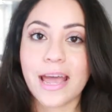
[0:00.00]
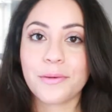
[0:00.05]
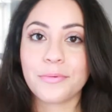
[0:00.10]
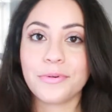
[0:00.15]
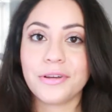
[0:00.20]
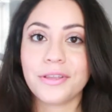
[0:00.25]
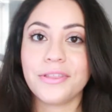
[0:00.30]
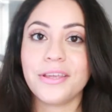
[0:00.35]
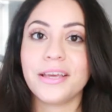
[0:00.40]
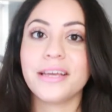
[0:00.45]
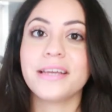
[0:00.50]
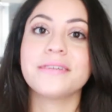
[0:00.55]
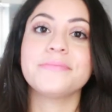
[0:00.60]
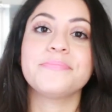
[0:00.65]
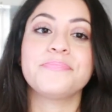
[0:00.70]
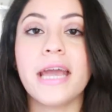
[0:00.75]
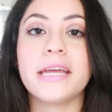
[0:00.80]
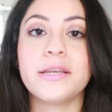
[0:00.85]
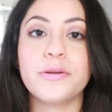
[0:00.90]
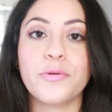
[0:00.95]
everything
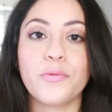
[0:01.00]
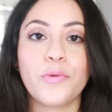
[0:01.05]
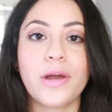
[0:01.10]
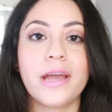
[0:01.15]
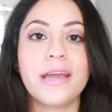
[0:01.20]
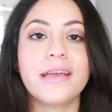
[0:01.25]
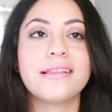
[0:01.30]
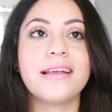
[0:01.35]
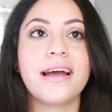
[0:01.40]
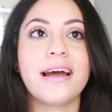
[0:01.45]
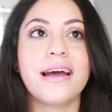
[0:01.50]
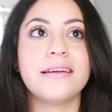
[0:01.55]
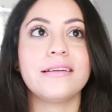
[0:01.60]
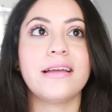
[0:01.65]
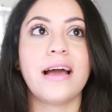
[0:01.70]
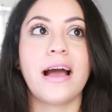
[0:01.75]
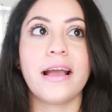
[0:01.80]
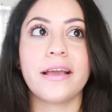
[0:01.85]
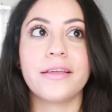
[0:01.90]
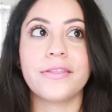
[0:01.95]
in a way
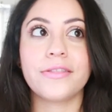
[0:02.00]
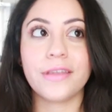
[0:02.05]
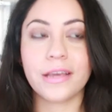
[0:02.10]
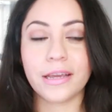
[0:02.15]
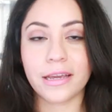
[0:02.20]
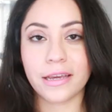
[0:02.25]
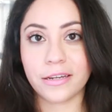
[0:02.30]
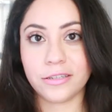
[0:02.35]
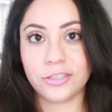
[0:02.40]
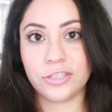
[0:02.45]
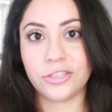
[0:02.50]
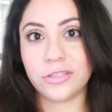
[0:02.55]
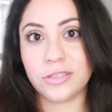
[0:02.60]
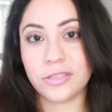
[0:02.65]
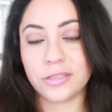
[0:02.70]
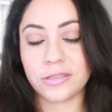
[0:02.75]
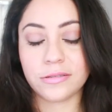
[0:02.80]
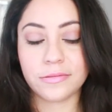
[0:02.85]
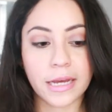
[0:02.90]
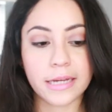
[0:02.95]
that I think it
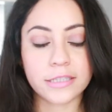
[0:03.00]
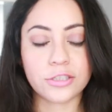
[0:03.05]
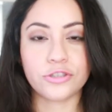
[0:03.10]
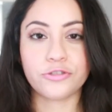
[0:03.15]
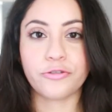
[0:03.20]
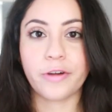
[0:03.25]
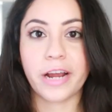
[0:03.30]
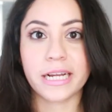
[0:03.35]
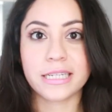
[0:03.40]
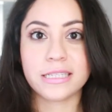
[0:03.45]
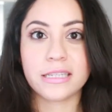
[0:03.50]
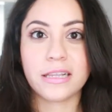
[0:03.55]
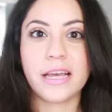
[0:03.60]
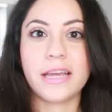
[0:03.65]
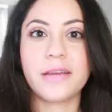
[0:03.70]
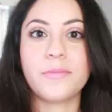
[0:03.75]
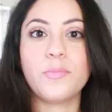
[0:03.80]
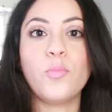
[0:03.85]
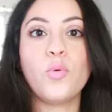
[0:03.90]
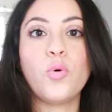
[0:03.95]
just attracts
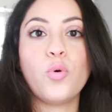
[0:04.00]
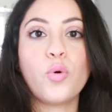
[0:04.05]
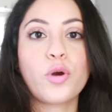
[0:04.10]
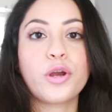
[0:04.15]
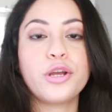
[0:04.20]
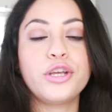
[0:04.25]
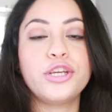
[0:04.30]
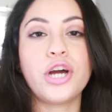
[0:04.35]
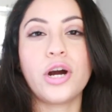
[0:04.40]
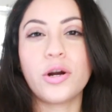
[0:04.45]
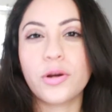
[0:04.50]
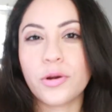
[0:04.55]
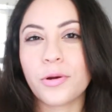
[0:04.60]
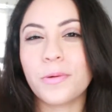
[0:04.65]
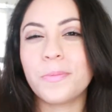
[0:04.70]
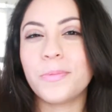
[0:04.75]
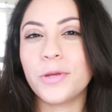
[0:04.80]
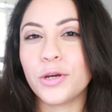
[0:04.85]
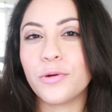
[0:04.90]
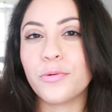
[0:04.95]
like more
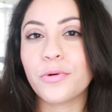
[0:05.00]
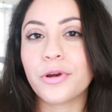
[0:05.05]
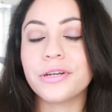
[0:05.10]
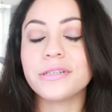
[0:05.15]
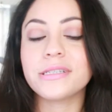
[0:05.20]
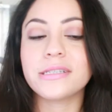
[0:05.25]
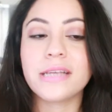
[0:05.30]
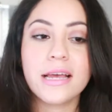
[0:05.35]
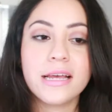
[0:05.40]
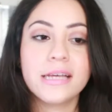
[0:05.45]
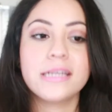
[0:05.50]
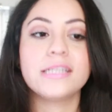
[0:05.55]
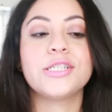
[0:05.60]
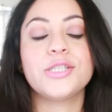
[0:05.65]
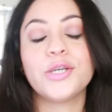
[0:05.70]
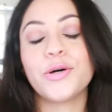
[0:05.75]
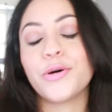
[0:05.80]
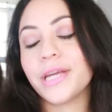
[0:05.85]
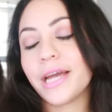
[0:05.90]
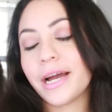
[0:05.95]
younger viewers
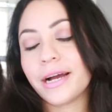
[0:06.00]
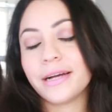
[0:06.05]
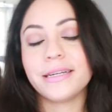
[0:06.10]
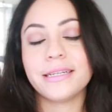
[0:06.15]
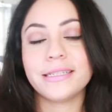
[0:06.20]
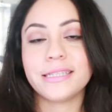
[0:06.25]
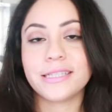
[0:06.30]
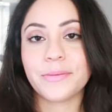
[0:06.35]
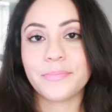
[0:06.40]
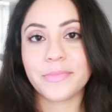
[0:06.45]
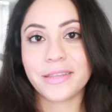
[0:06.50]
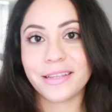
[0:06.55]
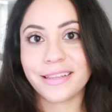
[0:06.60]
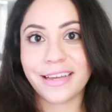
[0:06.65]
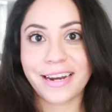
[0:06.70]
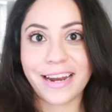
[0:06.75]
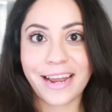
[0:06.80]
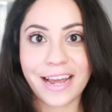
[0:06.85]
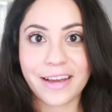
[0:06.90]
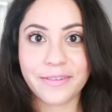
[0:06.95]
so yeah it's something
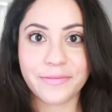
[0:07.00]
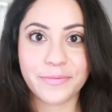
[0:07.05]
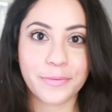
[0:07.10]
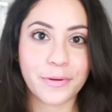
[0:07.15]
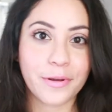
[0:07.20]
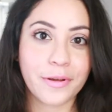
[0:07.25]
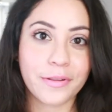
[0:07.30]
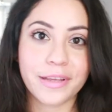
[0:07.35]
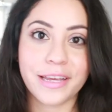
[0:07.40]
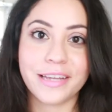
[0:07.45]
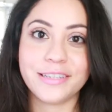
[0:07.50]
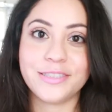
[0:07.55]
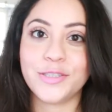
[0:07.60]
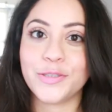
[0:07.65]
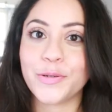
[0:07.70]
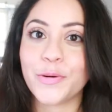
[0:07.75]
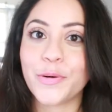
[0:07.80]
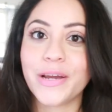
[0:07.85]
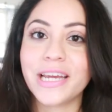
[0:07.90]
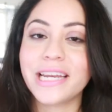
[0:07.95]
that I have really
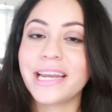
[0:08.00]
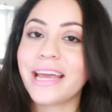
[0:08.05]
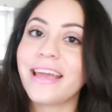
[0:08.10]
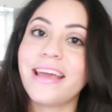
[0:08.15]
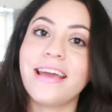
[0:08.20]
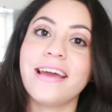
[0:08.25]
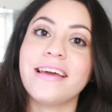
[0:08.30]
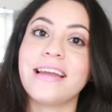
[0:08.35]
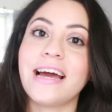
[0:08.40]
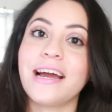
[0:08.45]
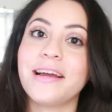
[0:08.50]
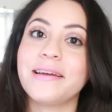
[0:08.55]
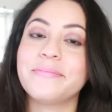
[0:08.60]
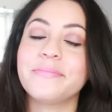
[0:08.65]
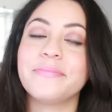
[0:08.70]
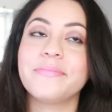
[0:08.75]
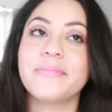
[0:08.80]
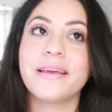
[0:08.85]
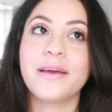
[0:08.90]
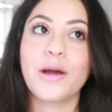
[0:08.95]
enjoyed and
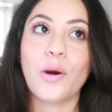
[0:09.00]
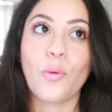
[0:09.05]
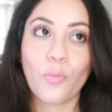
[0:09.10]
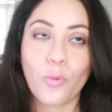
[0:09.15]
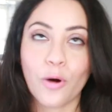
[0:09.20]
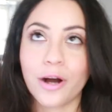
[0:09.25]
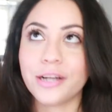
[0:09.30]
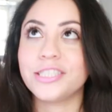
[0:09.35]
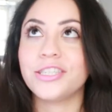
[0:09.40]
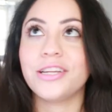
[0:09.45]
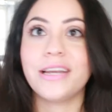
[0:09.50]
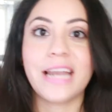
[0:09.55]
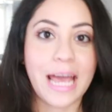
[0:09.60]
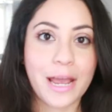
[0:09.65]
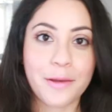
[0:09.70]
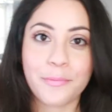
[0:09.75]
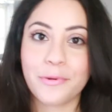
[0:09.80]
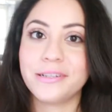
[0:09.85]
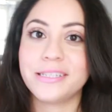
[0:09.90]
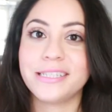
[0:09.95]
I'm watching
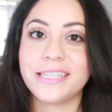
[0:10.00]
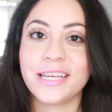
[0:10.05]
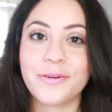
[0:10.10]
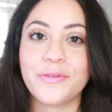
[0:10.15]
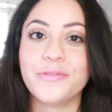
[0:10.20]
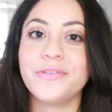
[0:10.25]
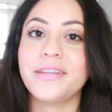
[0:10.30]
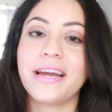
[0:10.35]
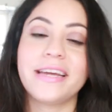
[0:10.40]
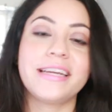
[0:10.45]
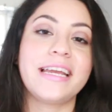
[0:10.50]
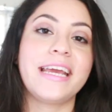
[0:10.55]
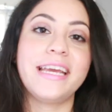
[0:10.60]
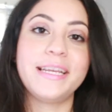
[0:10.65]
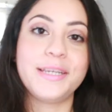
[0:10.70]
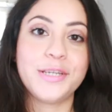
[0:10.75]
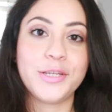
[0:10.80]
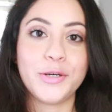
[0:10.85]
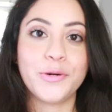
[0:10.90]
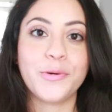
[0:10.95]
every single night a
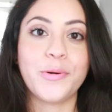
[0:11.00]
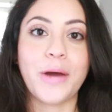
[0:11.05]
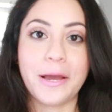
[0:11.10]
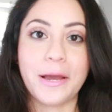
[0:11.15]
new